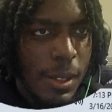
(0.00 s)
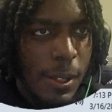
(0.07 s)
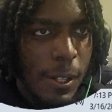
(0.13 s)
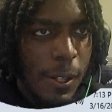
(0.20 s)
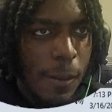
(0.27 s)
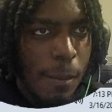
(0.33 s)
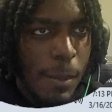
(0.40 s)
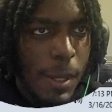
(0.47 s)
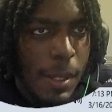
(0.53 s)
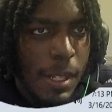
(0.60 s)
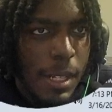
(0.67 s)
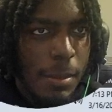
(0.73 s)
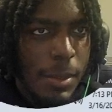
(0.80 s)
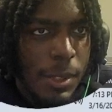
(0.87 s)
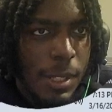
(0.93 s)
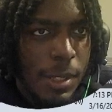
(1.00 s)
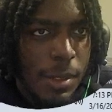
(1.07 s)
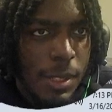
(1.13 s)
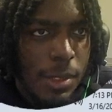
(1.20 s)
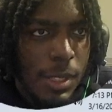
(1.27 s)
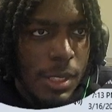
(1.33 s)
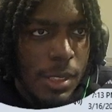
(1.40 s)
But I'm going to do that really
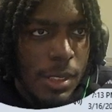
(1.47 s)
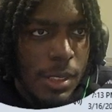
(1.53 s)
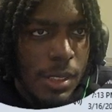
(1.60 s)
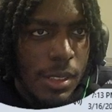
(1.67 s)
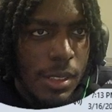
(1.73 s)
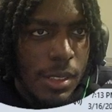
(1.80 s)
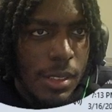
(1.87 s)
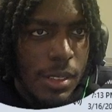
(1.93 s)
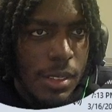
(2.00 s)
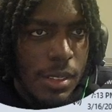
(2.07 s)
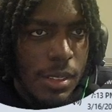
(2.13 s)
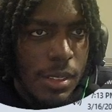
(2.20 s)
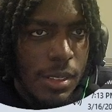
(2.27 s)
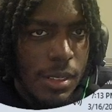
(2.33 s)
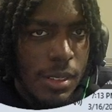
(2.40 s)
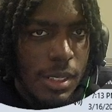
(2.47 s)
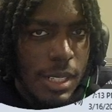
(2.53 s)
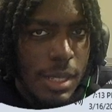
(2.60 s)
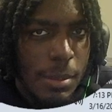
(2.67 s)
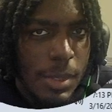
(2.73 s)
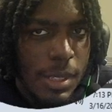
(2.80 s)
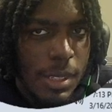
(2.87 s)
quickly. And I'm
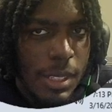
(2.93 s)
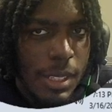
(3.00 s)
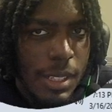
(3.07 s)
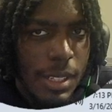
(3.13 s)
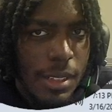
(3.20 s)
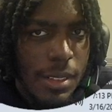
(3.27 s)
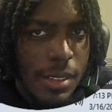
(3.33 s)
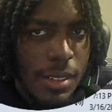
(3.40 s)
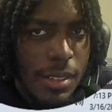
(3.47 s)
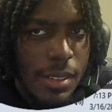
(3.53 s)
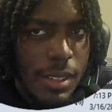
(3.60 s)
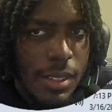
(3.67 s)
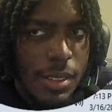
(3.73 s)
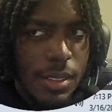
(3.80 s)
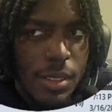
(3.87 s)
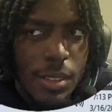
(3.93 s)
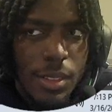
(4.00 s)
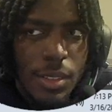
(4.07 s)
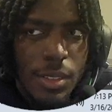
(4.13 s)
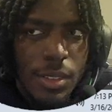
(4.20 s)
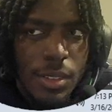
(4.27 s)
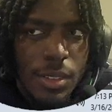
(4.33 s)
going to look at
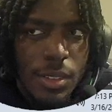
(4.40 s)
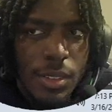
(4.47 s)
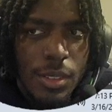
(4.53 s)
this.